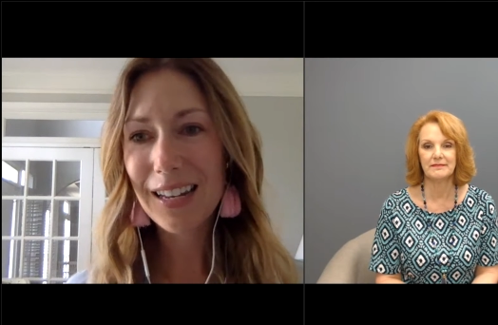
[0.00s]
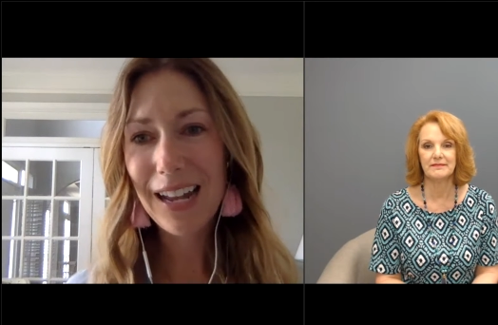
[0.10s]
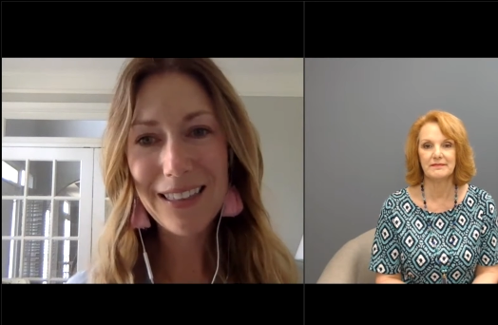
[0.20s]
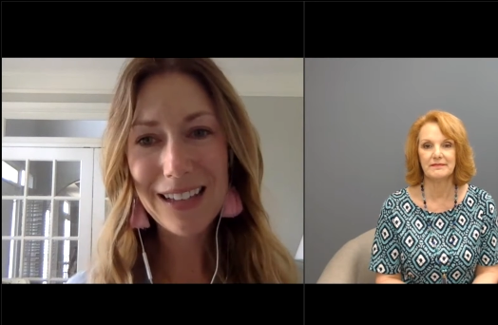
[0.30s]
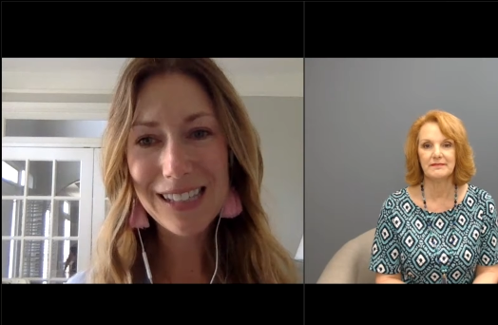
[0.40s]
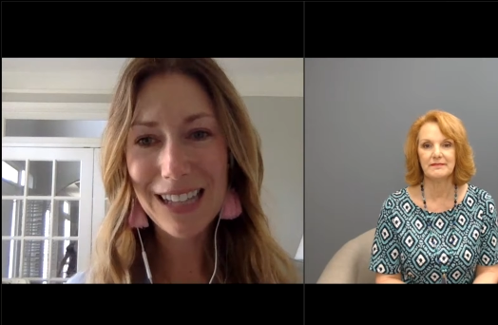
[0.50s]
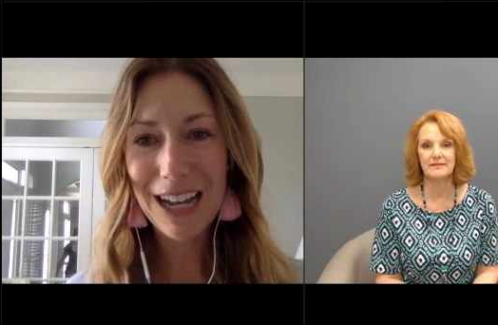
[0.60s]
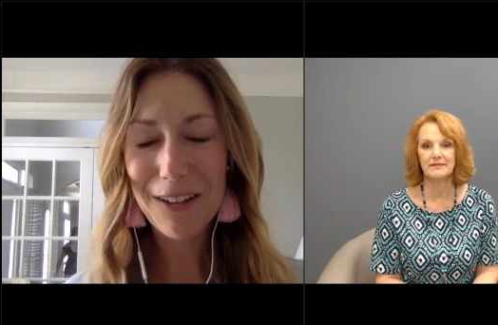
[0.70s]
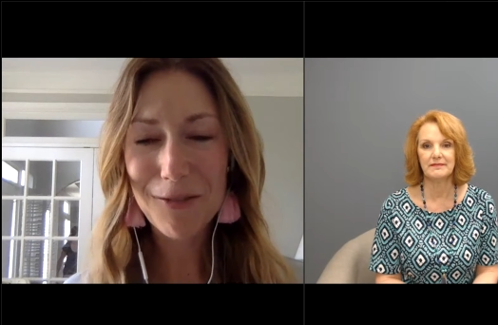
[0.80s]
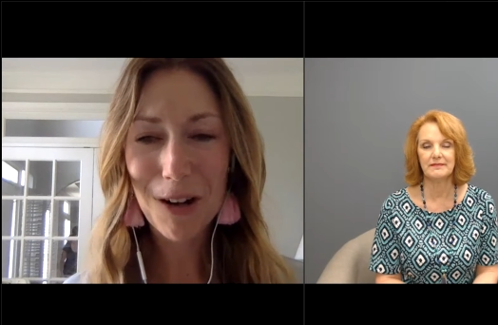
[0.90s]
Speaker 1: that, hey,
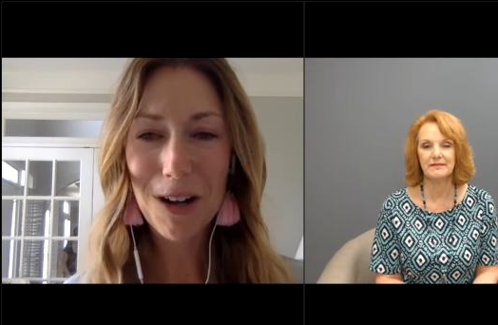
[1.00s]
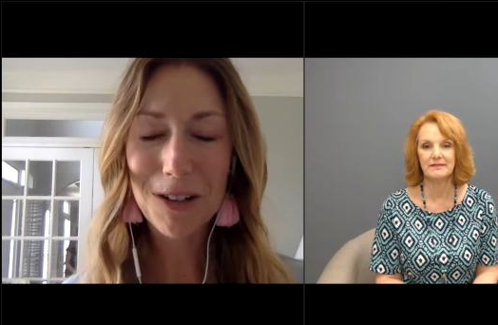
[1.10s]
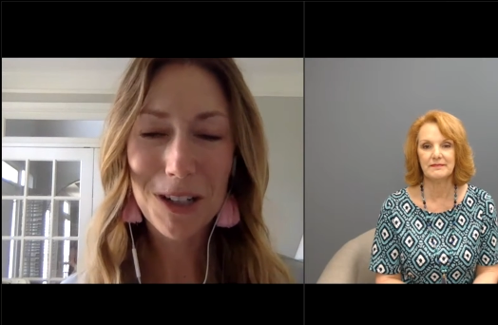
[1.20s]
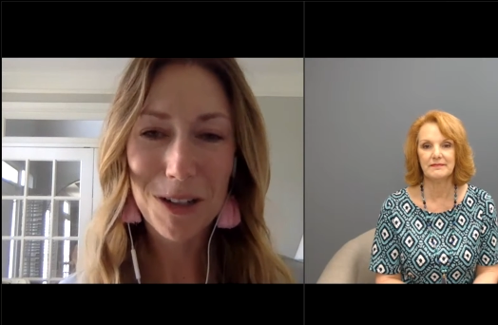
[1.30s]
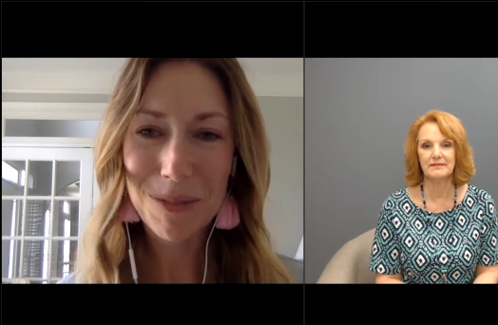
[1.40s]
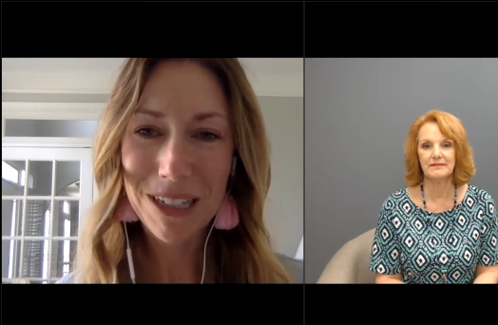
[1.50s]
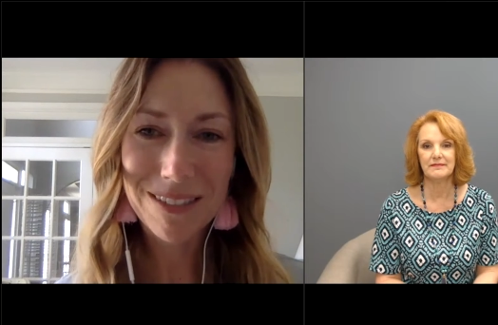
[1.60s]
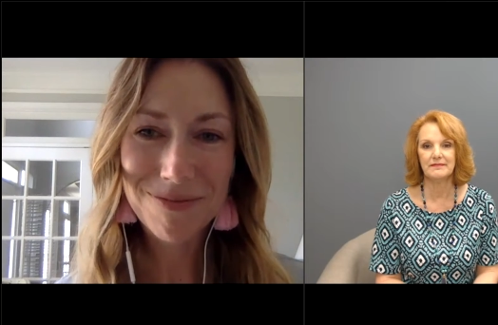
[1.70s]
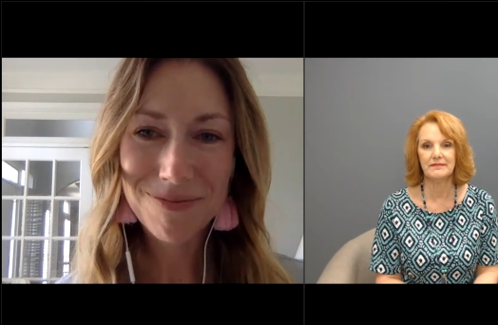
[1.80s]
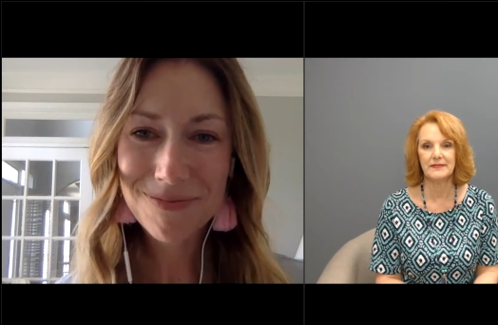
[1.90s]
that's life. We're all
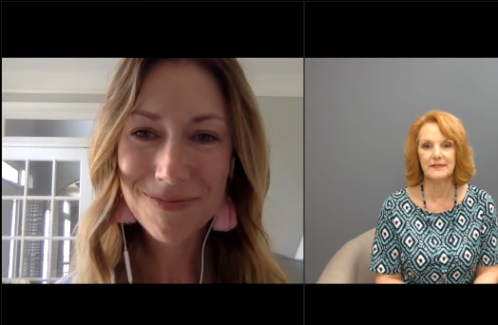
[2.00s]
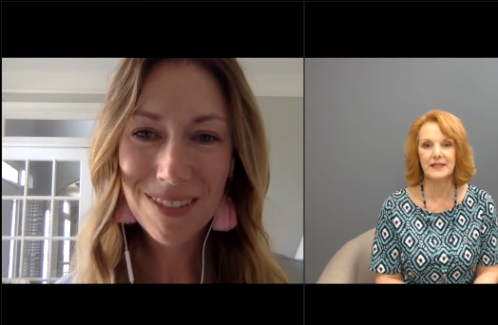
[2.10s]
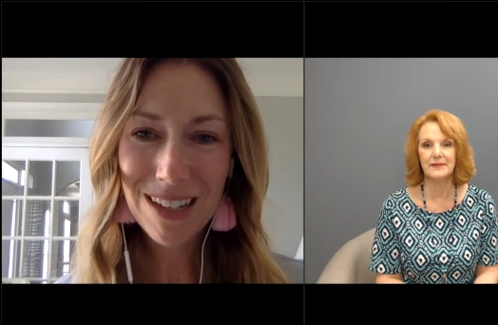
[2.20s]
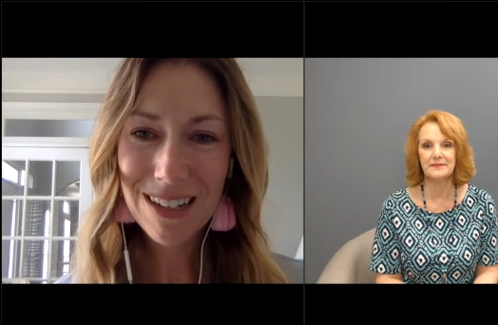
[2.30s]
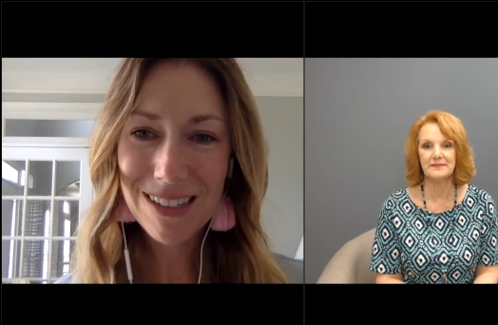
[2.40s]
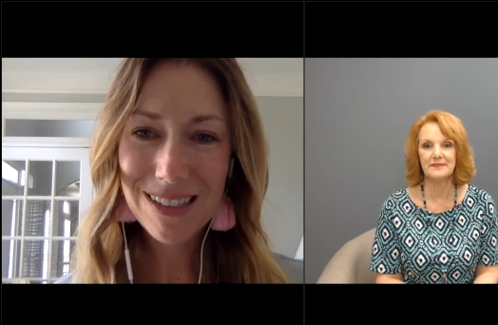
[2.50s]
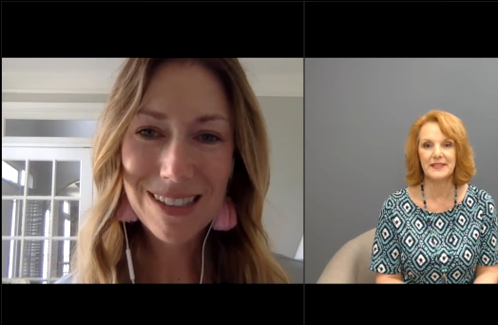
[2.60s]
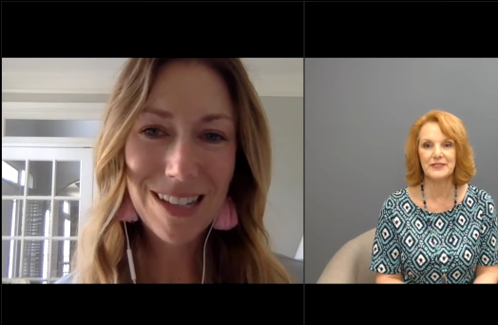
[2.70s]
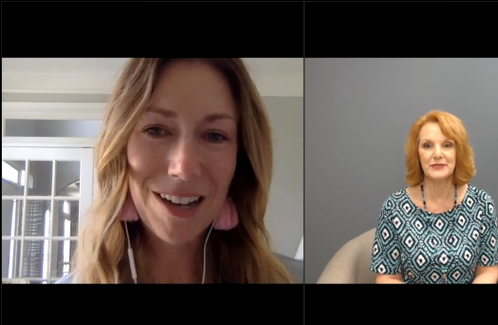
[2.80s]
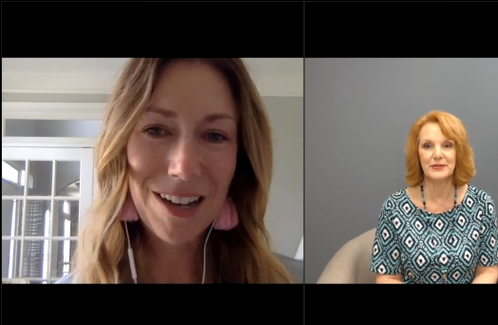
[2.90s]
human.
Speaker 2: Yeah,
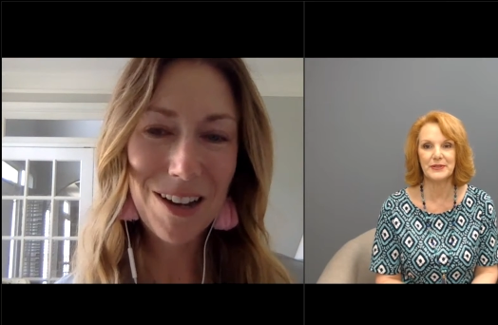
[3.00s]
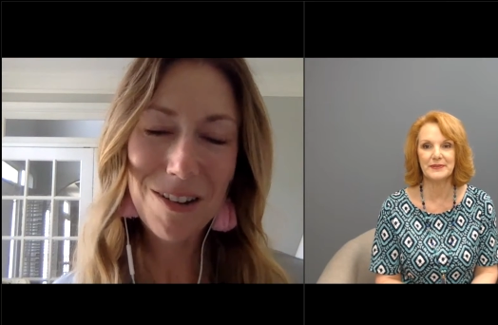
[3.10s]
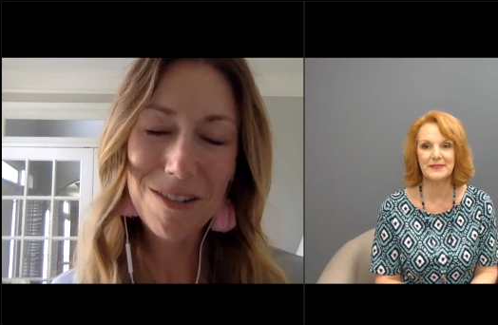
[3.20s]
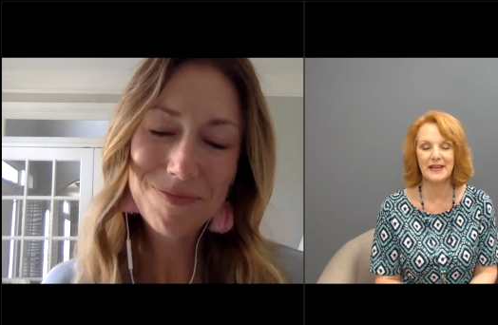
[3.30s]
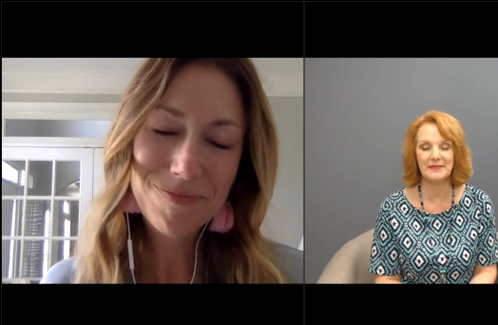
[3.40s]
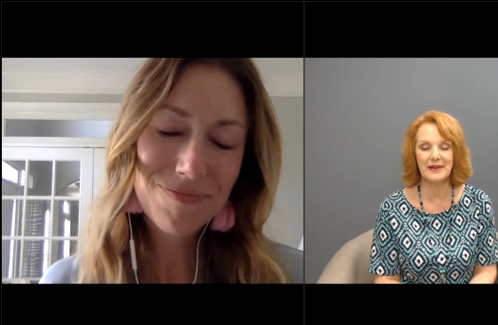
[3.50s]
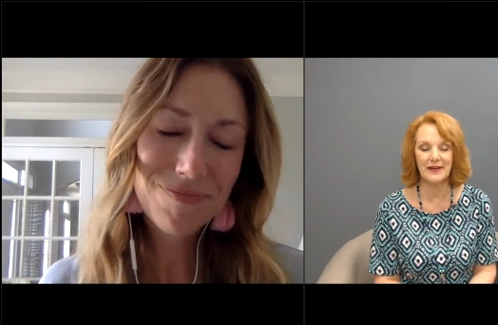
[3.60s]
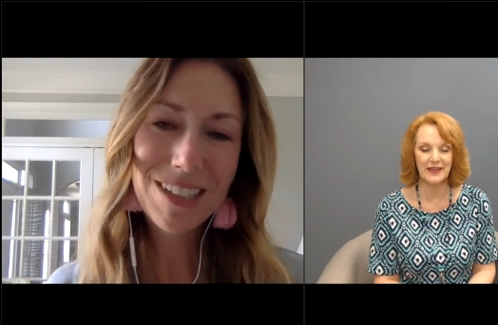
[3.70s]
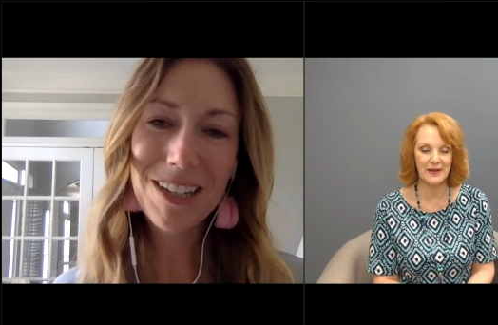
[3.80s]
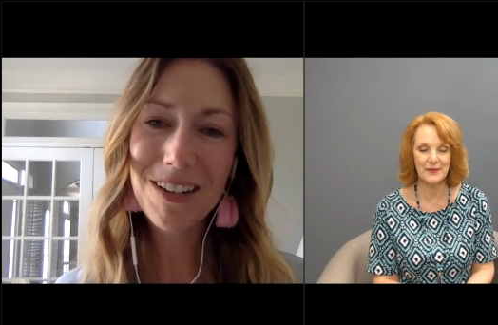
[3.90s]
that's so, true.
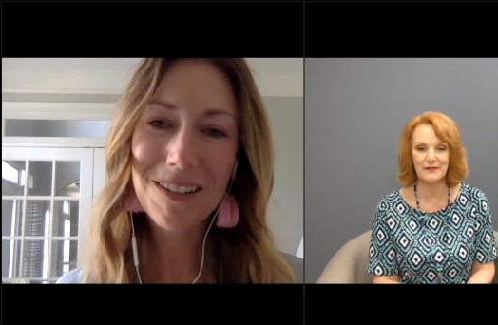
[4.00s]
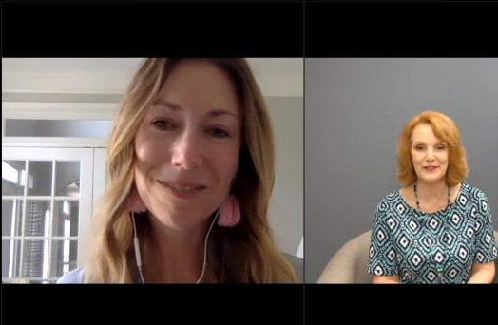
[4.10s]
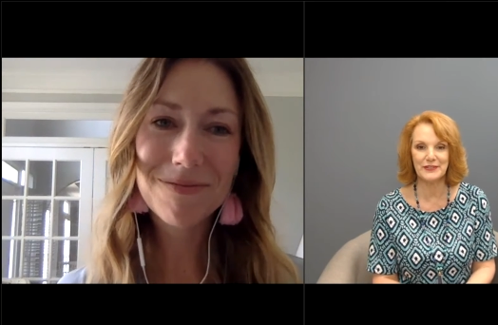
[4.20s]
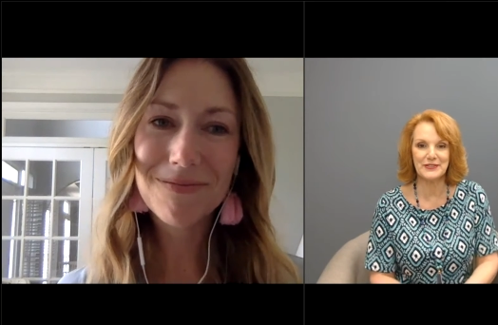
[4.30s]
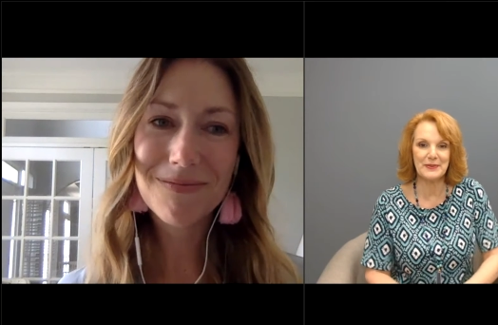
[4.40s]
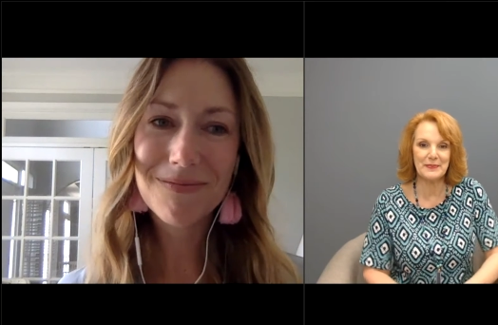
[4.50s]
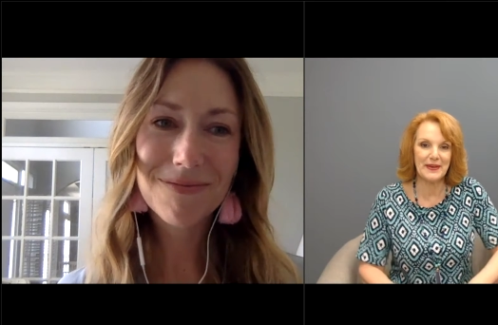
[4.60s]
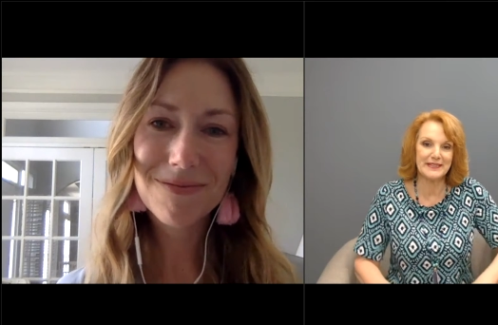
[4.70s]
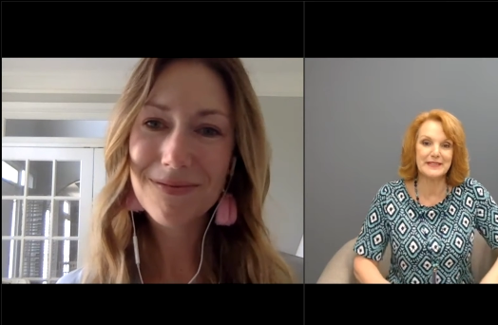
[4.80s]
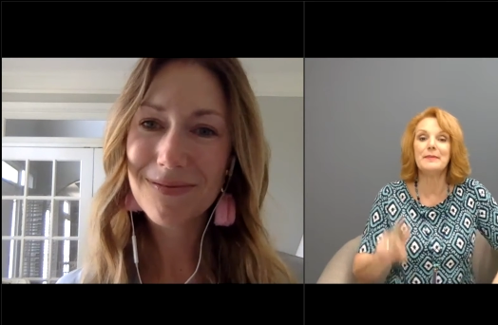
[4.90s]
I, okay, I won't feel so
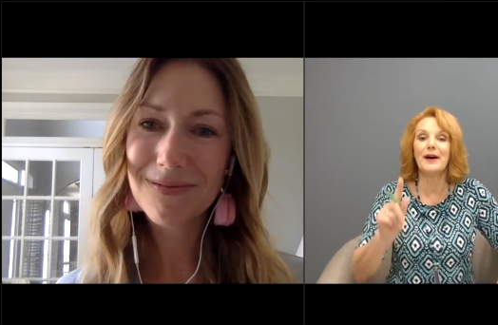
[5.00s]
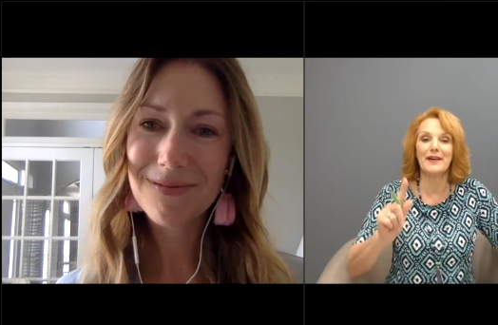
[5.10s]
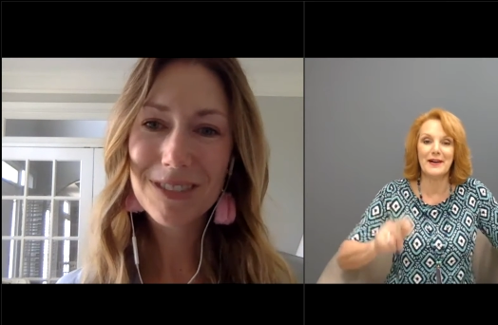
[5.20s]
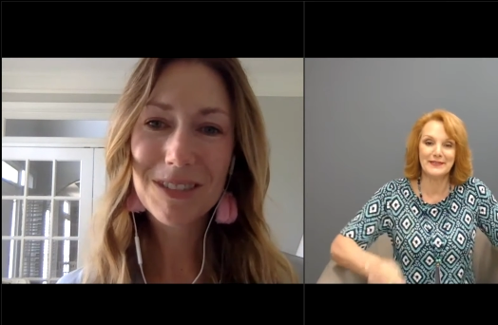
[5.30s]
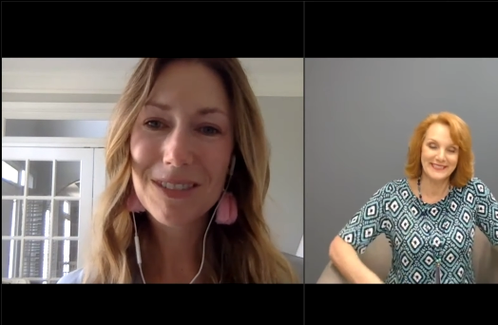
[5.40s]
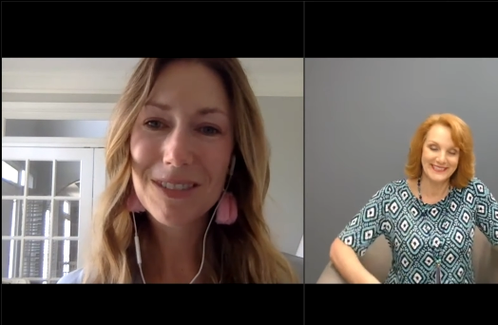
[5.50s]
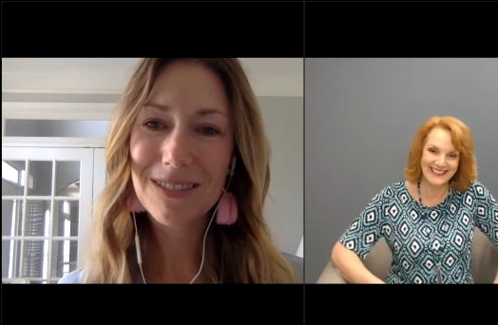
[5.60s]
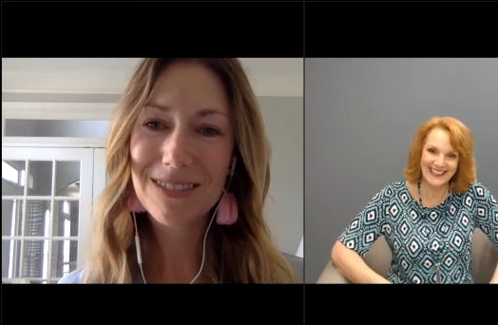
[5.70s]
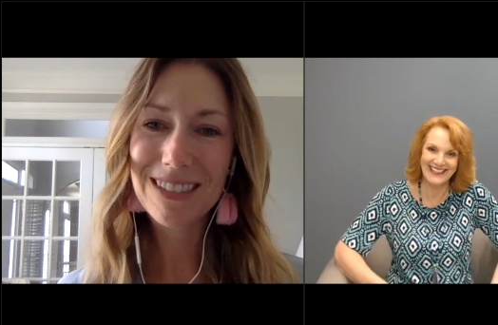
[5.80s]
bad tomorrow.